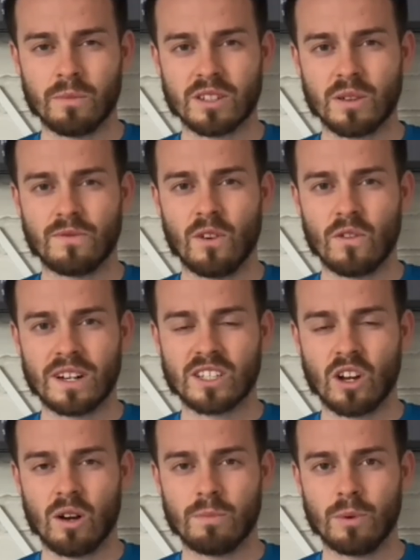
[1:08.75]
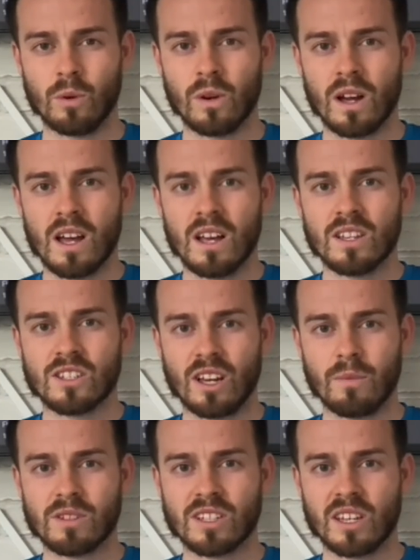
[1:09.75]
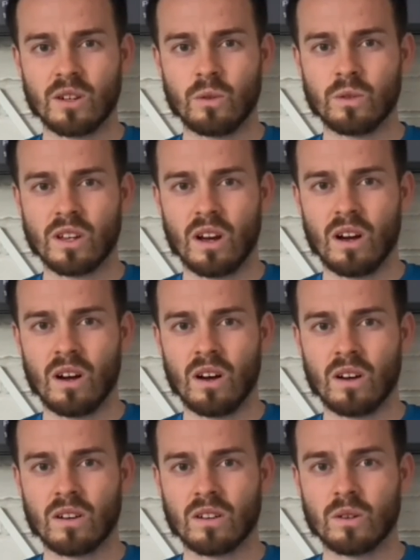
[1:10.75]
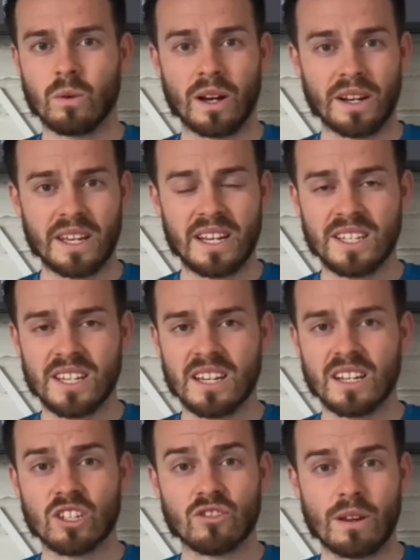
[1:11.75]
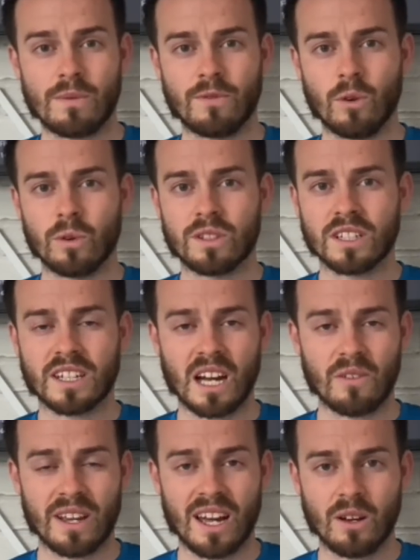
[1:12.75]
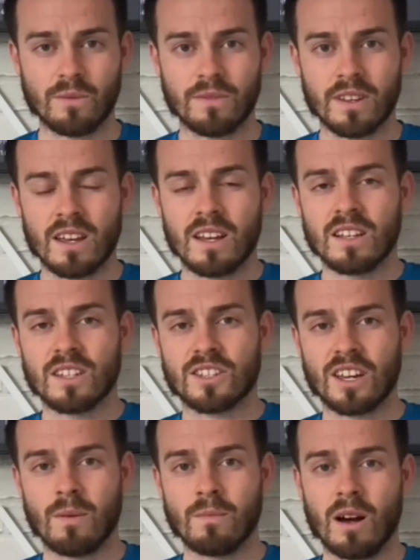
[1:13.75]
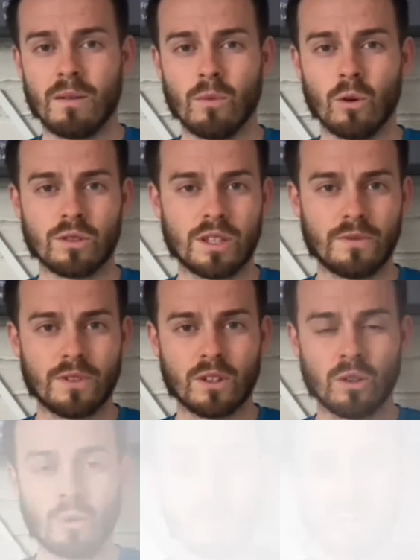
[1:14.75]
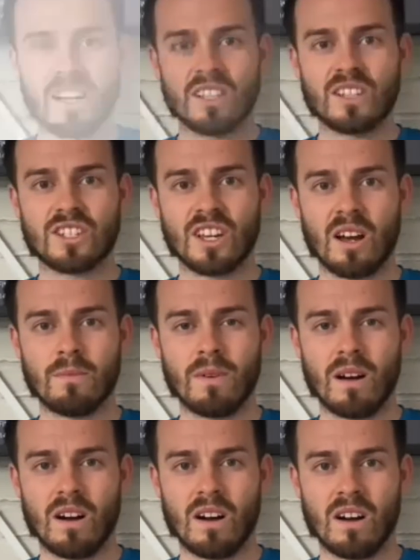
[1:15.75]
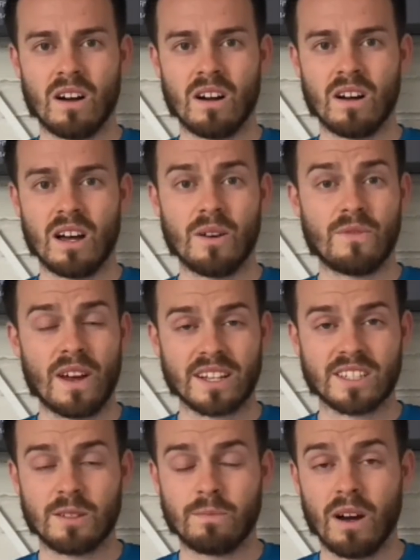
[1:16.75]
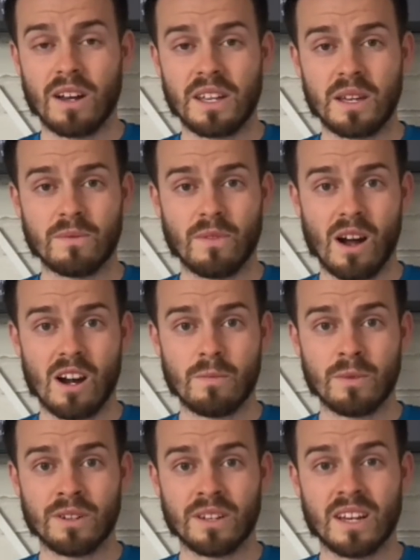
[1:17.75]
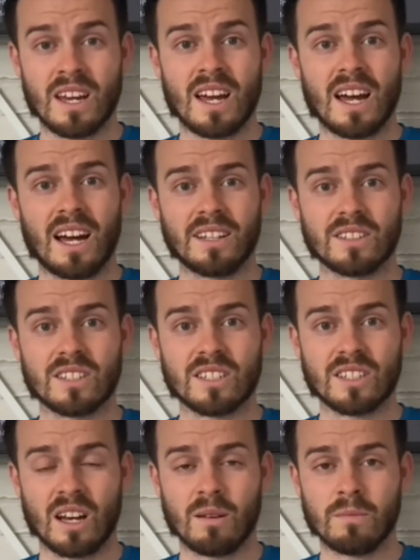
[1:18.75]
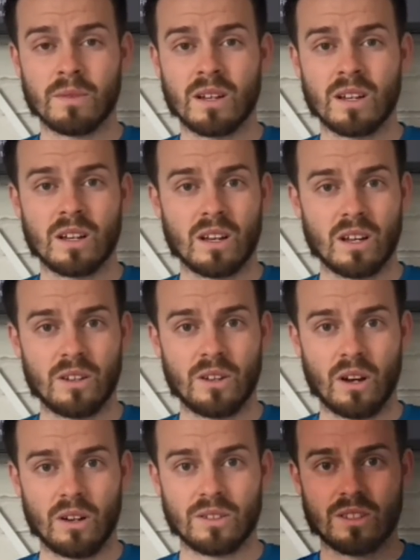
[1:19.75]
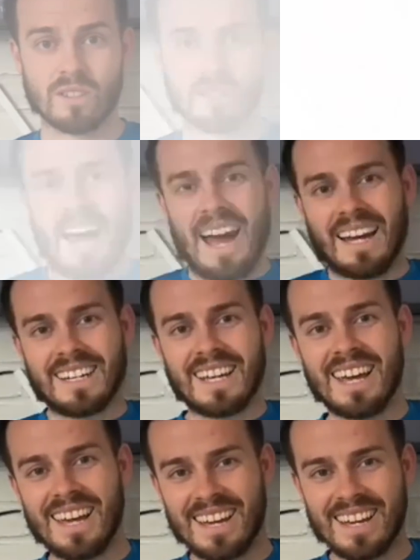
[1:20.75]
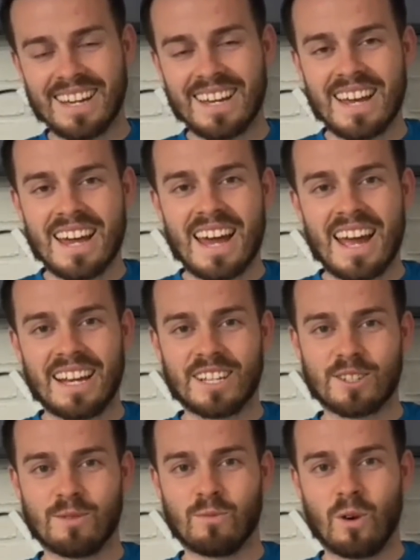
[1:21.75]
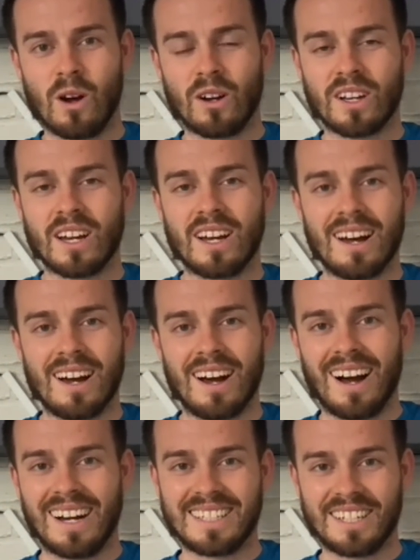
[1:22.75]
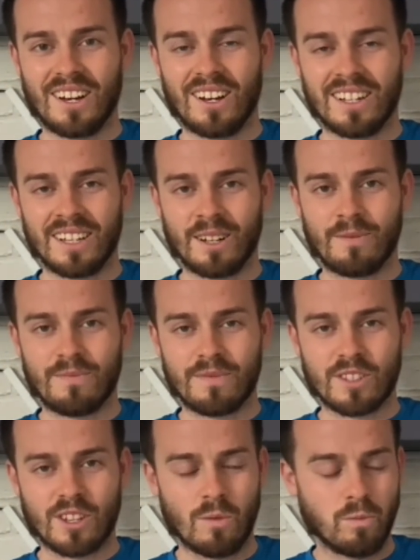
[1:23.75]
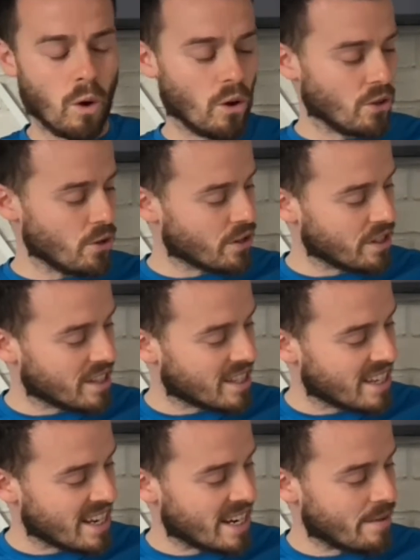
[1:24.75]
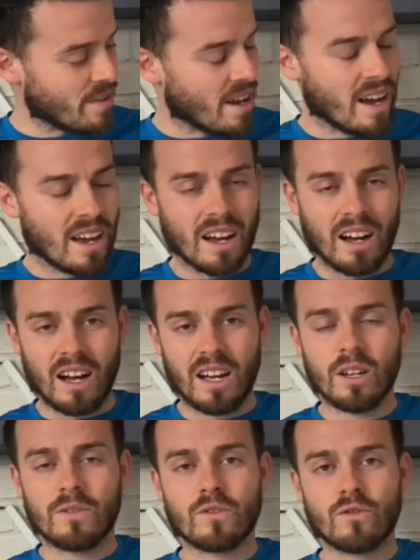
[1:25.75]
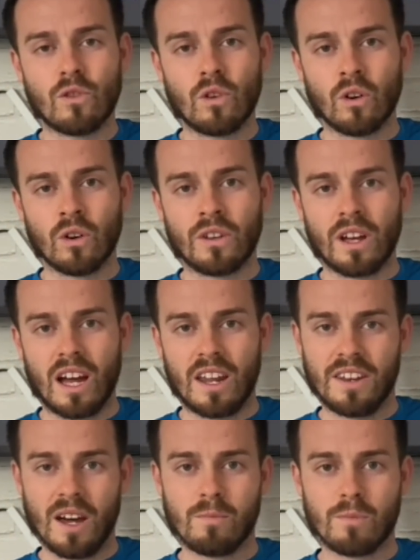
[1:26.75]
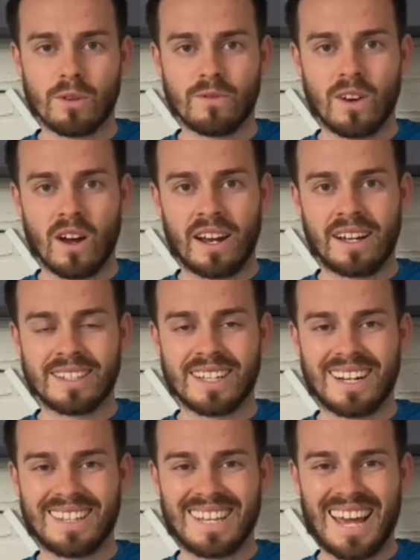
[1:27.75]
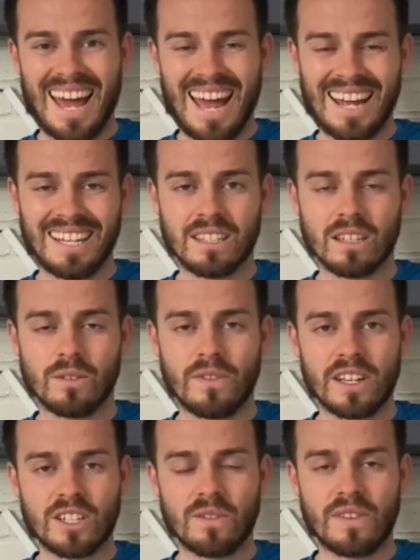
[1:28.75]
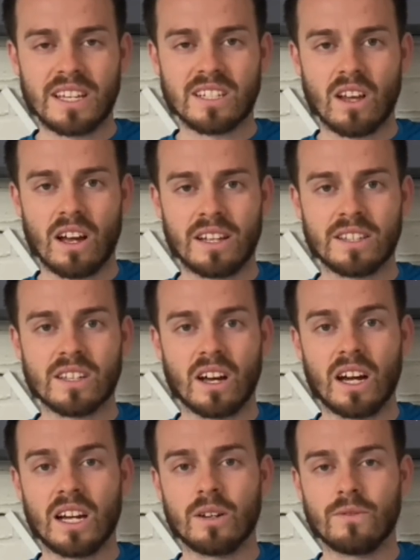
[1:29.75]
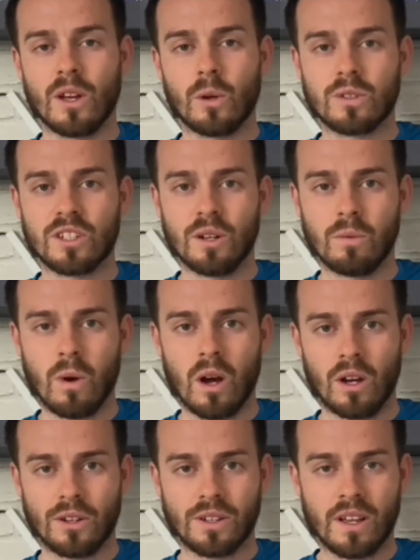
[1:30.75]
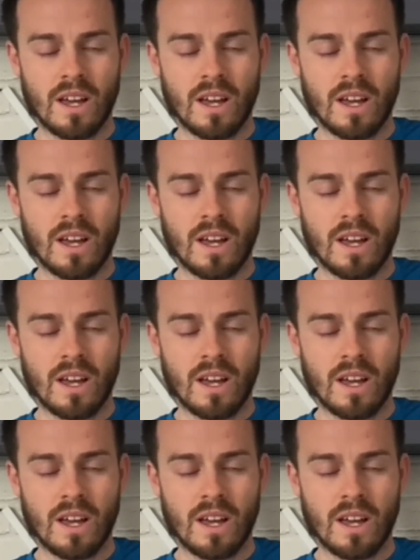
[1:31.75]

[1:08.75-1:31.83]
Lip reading: So for example, some skills are quite easy and straightforward to carry out. Some are more difficult. Some are affected by the environment and some are not. And here is some work I did earlier. So what you can see, I have drawn a number of lines, and at the end of each of these lines, I have noted a word.